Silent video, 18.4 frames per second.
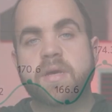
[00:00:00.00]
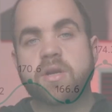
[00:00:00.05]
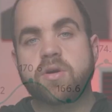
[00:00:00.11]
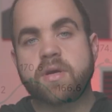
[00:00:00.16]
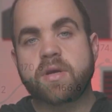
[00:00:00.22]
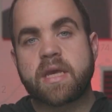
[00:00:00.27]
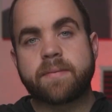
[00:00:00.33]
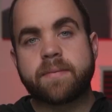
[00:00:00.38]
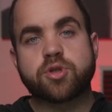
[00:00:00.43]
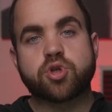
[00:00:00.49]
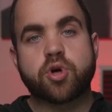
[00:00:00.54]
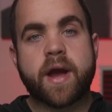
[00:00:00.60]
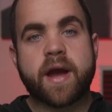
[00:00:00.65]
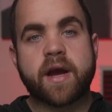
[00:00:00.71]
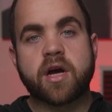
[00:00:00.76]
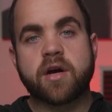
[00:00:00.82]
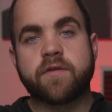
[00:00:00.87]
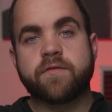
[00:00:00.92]
it'll keep
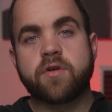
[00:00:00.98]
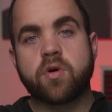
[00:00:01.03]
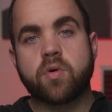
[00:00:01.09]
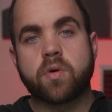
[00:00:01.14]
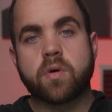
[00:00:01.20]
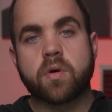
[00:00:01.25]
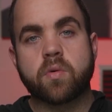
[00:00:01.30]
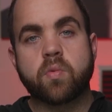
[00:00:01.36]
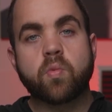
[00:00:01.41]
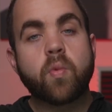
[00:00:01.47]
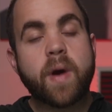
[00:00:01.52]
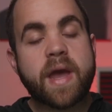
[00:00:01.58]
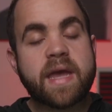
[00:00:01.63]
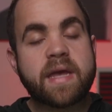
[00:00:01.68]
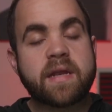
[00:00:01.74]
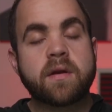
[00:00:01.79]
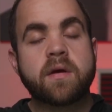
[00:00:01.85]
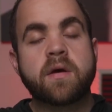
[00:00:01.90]
track of your
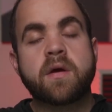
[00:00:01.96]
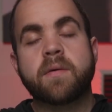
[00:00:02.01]
weight